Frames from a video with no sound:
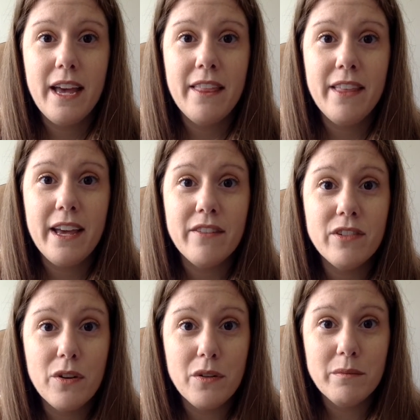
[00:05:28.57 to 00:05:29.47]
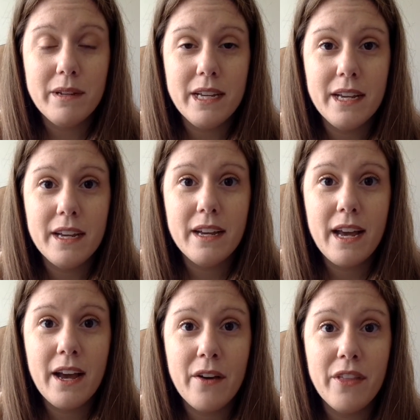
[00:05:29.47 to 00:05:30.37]
and they have told me
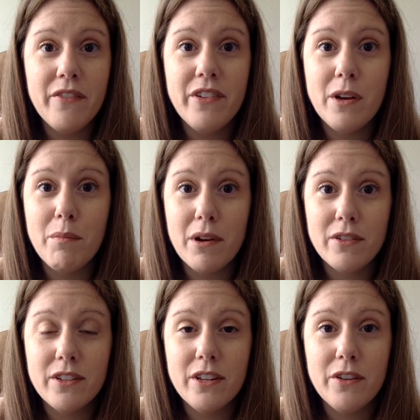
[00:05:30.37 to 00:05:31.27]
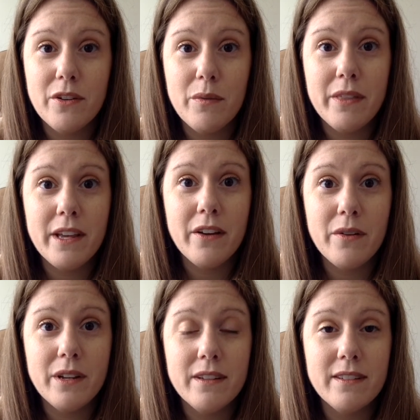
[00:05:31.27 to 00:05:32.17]
how they feel persecuted when they go
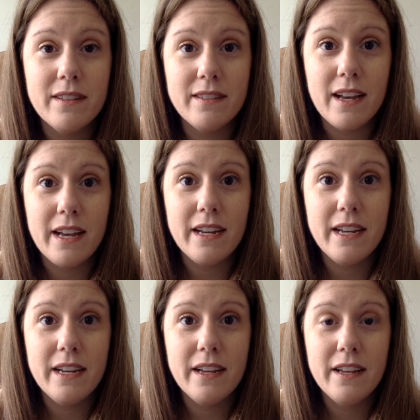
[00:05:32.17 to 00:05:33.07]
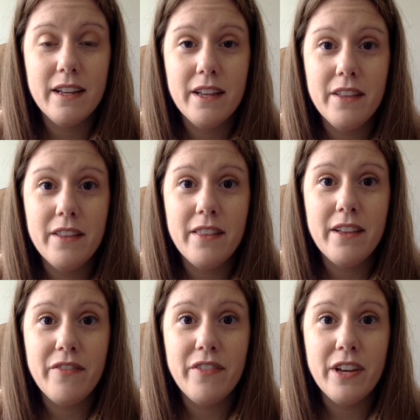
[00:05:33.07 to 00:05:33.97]
into society, that
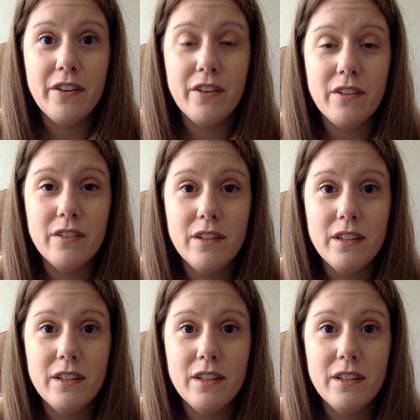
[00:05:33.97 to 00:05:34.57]
they feel